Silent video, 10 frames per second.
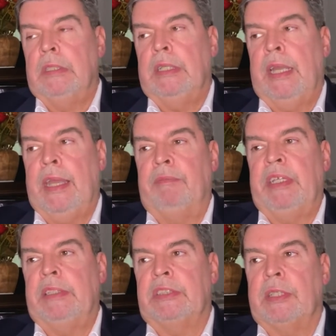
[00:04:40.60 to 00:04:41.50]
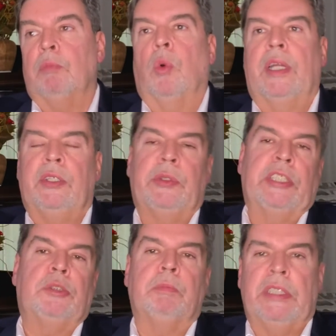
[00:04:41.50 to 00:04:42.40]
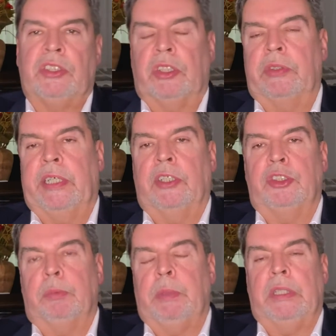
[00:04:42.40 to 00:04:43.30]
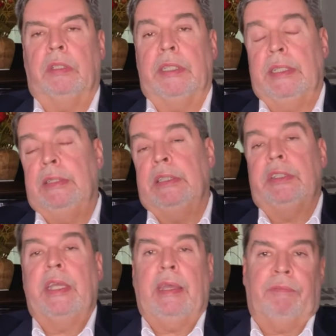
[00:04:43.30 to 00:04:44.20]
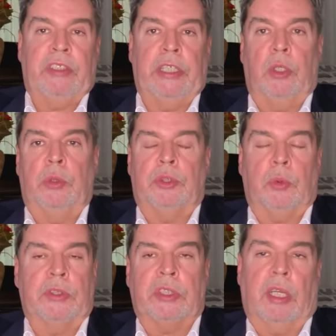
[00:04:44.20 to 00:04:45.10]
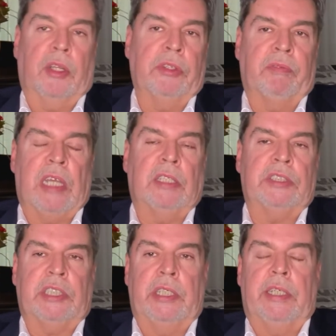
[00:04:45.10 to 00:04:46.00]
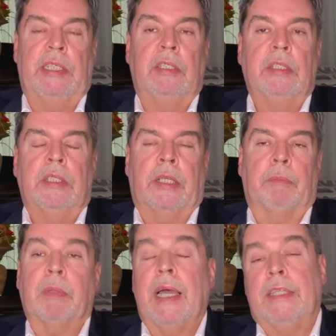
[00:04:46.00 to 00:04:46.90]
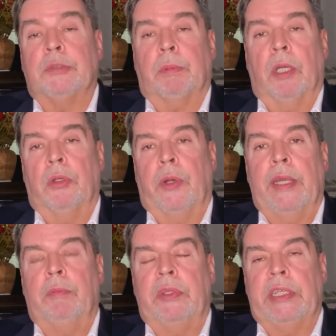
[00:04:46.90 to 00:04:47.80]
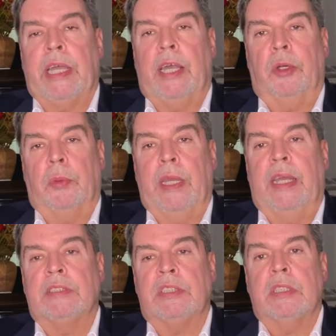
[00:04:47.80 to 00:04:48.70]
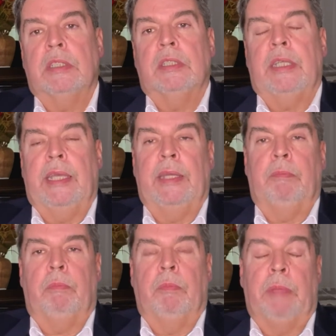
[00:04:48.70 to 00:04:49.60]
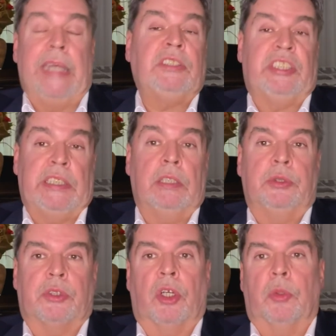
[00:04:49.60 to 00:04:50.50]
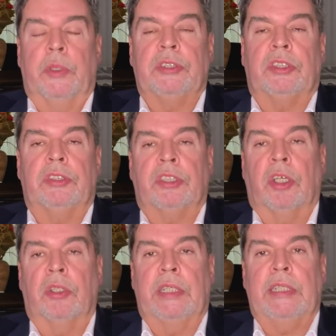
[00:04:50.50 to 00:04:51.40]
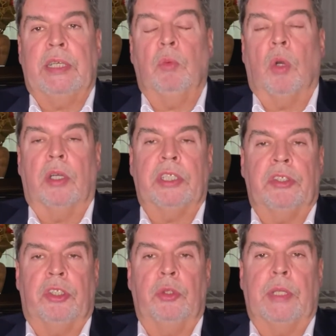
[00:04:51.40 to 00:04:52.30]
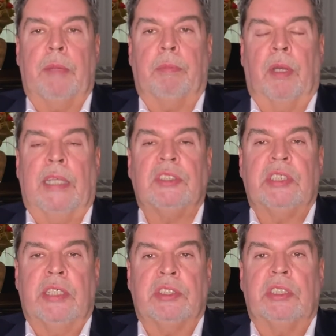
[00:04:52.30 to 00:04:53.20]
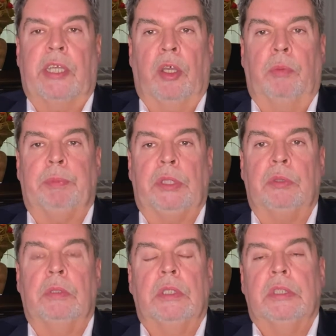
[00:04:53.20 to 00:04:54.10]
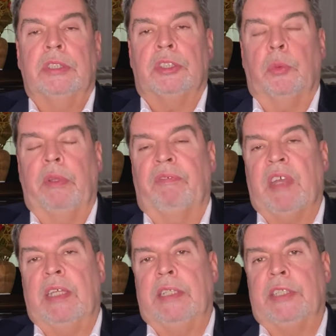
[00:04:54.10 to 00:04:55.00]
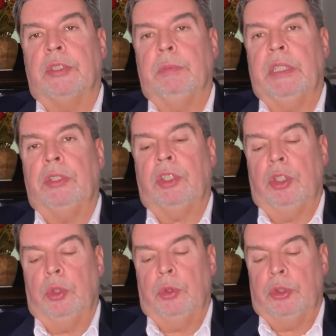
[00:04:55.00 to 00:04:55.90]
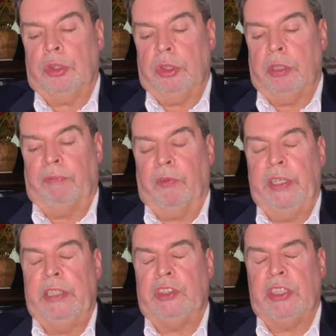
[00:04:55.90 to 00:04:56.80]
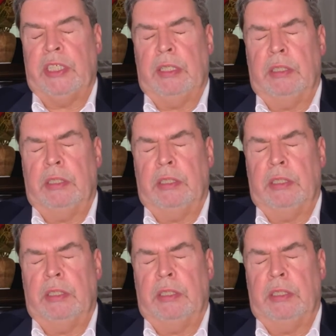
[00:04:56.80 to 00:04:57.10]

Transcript: having someone who gets missed on eligibility, and then you have to go into what's called the voluntary compliance program with the IRS. And Betsy, who's our ERISA attorney, can walk you through that process and help you. So we find that to be a huge differentiator.